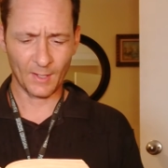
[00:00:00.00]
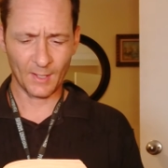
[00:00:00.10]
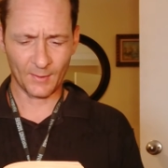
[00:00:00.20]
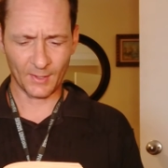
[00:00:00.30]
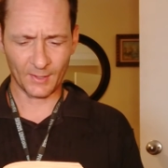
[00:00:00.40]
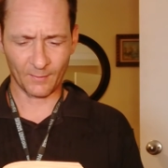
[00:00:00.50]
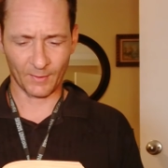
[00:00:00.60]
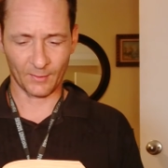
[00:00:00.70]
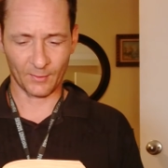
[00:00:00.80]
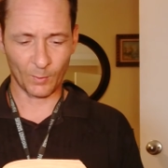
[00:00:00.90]
Think of it,
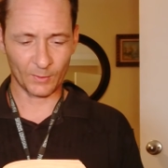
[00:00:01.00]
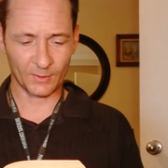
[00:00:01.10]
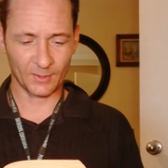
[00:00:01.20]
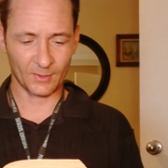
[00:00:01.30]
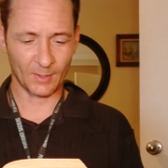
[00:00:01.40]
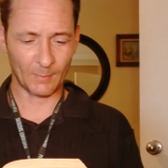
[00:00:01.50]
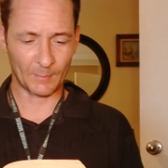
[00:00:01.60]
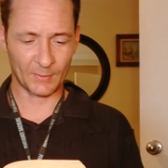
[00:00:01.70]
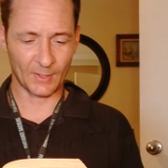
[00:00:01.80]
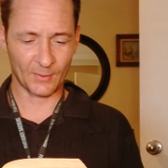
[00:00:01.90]
no one can come
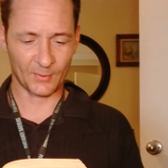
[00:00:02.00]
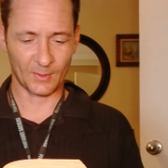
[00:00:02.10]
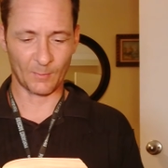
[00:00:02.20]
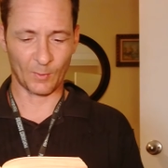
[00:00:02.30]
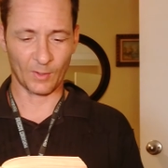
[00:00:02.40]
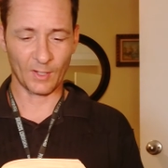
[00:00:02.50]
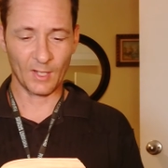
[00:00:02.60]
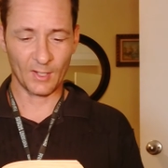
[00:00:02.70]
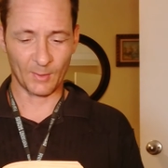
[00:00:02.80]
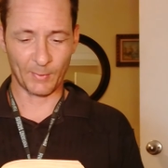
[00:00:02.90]
upstairs anymore.
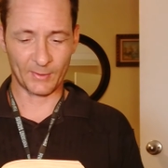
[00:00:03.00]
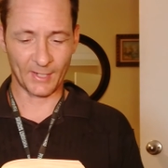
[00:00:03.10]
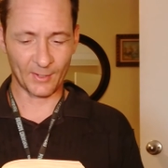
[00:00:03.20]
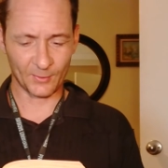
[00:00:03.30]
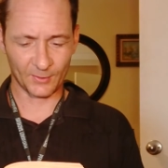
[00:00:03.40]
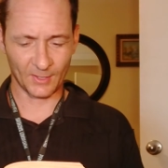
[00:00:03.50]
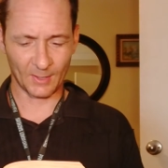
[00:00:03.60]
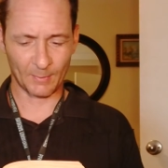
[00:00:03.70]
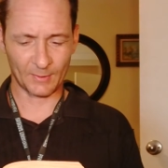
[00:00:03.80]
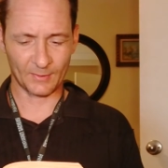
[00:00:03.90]
The potatoes cannot
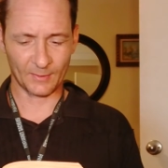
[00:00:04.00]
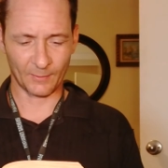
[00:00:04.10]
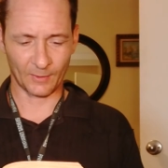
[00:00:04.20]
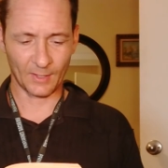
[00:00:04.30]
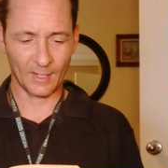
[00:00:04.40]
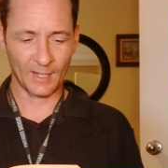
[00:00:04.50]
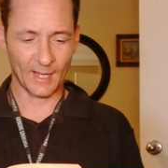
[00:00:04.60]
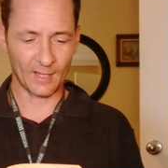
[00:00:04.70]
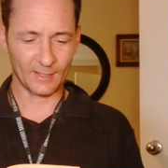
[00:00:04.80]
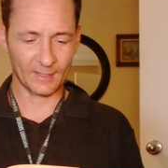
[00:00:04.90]
be delivered.
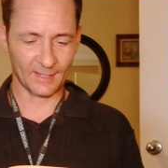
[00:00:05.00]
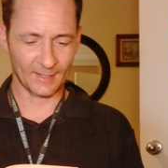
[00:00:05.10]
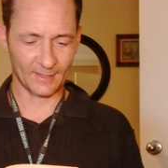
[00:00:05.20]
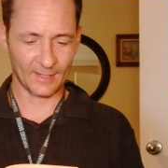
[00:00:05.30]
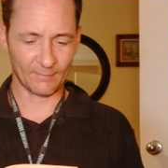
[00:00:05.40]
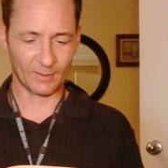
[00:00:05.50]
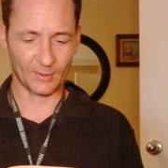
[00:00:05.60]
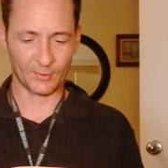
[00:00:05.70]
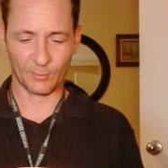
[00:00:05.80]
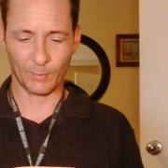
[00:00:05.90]
Ellie can't have
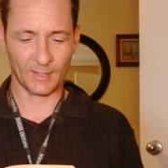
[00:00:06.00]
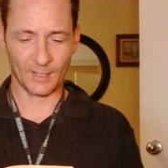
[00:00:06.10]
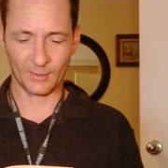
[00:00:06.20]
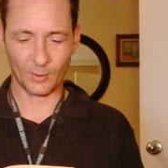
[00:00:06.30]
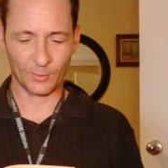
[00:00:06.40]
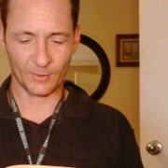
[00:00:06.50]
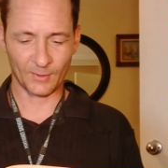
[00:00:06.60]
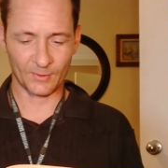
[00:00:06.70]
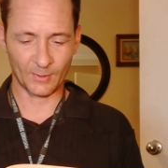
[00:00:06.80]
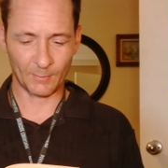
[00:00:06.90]
lunch. We can't go to the
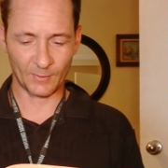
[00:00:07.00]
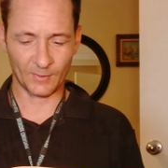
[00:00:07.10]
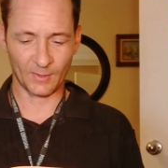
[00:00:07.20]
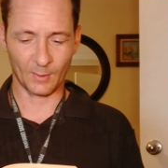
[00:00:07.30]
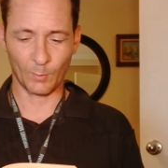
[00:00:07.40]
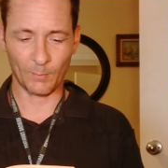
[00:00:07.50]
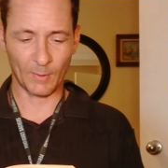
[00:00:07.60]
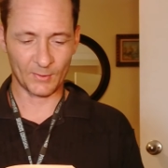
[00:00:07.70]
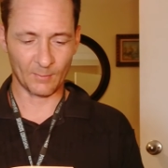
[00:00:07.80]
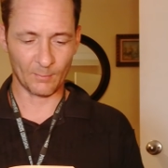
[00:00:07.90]
WC. We
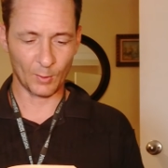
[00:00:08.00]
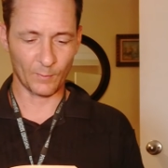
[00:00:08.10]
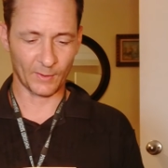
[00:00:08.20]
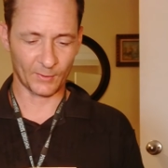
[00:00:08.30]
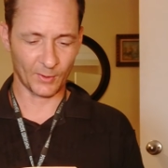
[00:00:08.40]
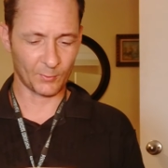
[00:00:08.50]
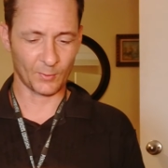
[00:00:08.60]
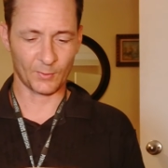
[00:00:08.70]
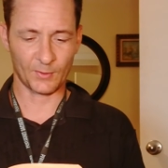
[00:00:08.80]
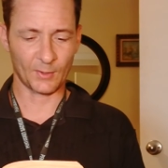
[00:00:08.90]
mustn't move, etc.,
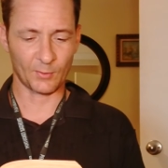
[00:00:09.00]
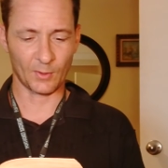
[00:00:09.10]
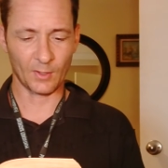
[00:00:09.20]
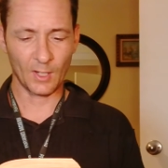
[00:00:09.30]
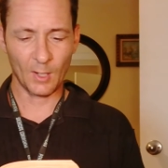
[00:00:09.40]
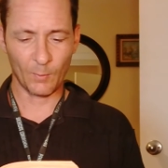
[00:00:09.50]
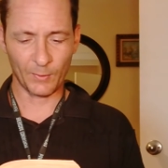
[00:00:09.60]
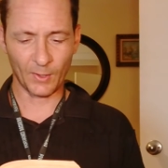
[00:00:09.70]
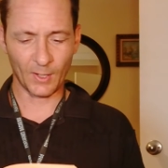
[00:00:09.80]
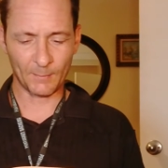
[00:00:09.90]
etc. We
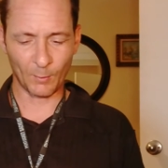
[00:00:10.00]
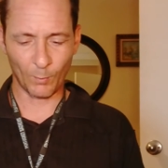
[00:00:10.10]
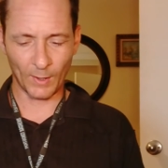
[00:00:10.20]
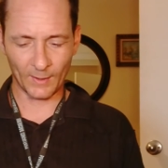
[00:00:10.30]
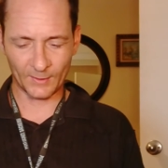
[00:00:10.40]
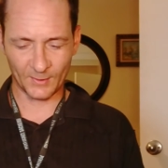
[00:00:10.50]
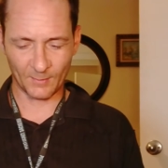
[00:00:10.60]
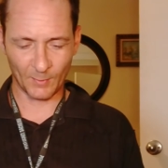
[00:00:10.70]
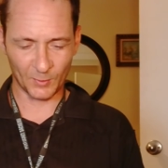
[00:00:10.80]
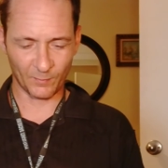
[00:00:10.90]
thought up the wildest and
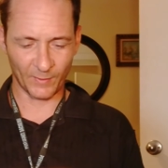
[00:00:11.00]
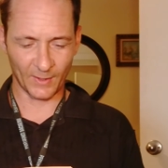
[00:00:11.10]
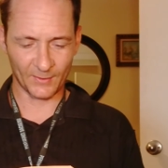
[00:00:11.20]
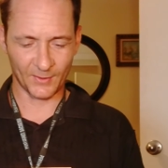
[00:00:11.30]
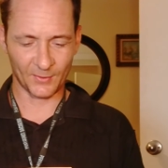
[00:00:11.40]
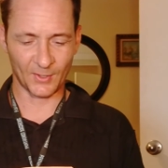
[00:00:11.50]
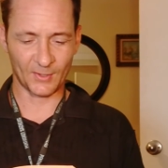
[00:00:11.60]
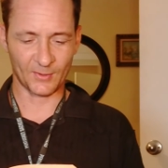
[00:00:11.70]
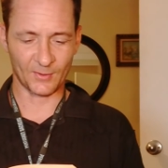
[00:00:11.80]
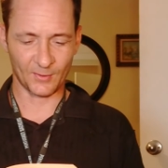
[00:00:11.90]
most varied
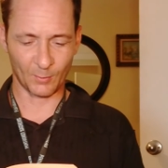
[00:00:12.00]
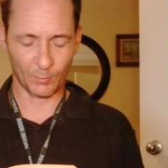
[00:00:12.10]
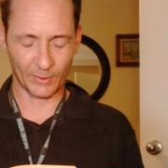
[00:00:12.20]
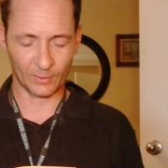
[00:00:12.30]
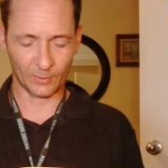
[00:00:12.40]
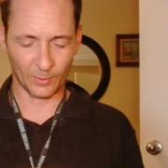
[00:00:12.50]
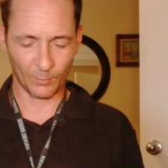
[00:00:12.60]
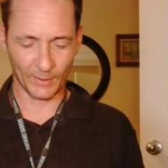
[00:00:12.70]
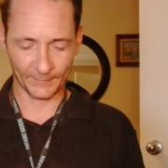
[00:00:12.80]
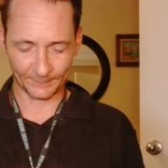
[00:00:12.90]
suggestions to wheedle her away.